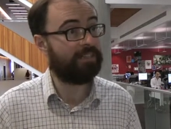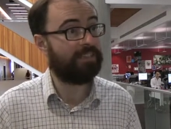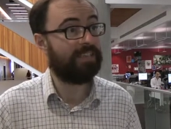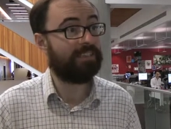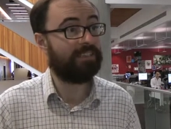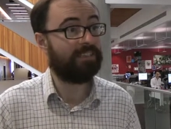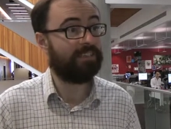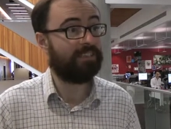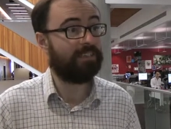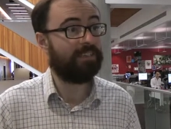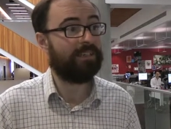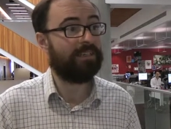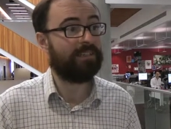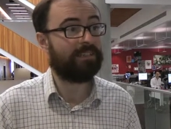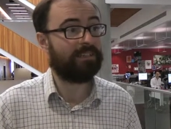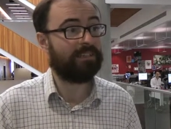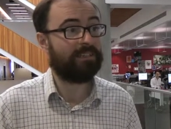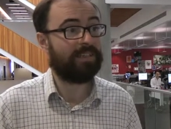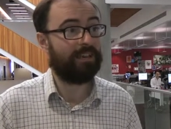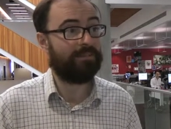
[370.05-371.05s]
data journalists
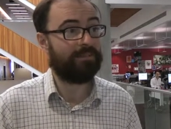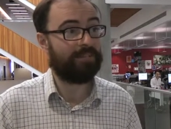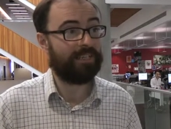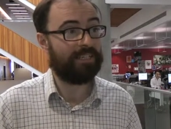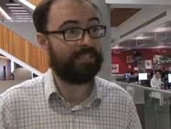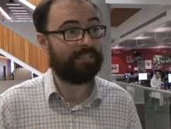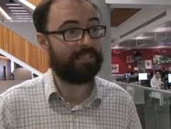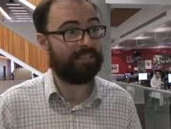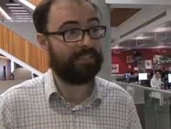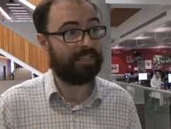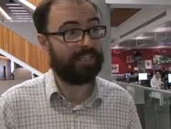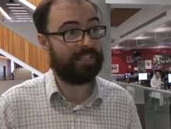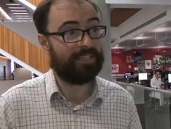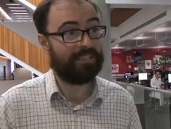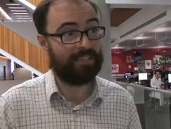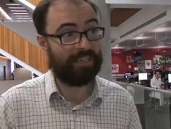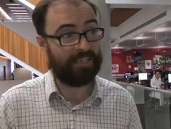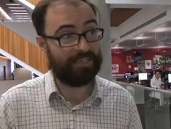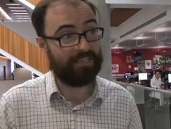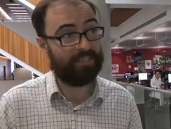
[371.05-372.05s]
could have data that they
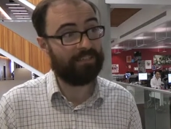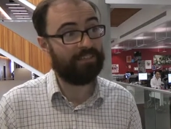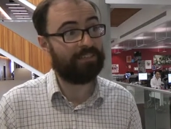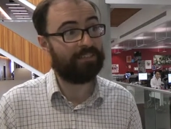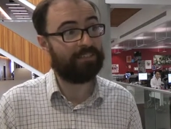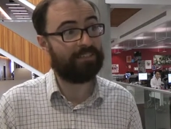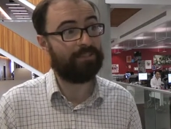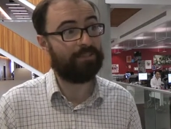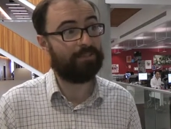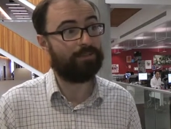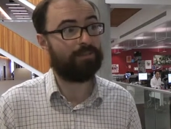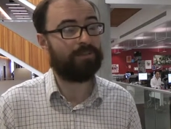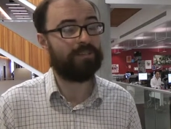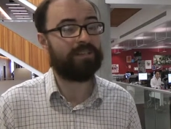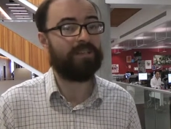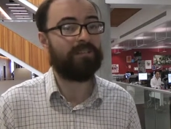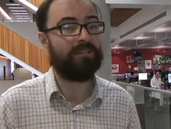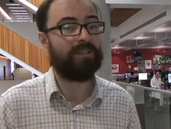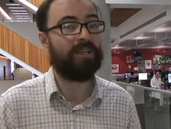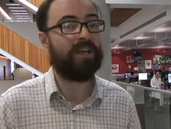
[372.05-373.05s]
can then use to draw
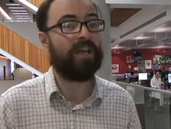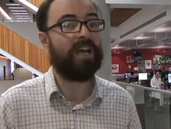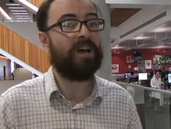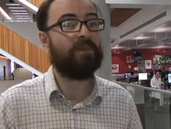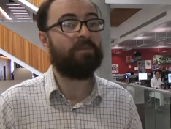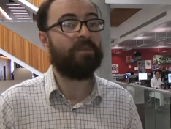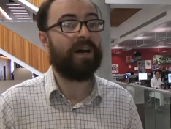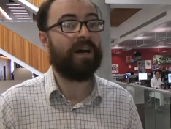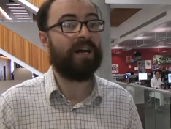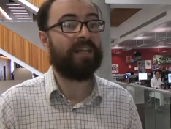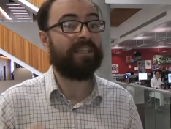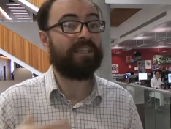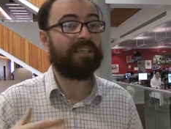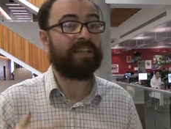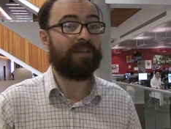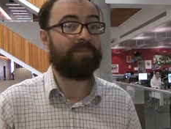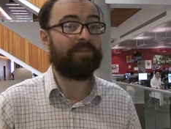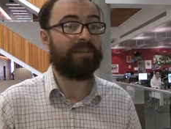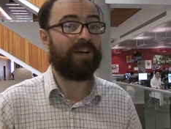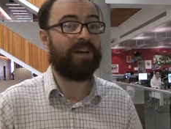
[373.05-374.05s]
stories. But at the
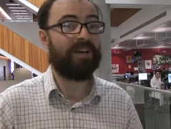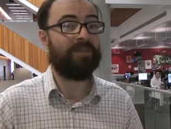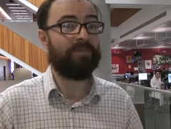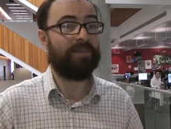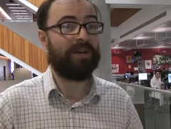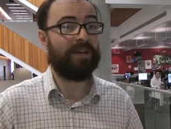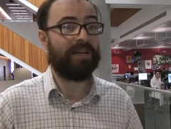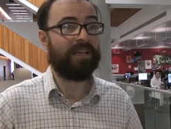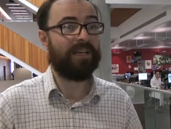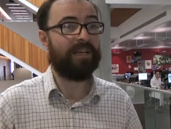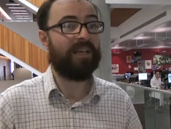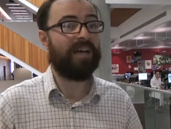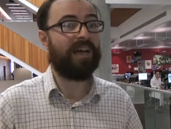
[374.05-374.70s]
same time, by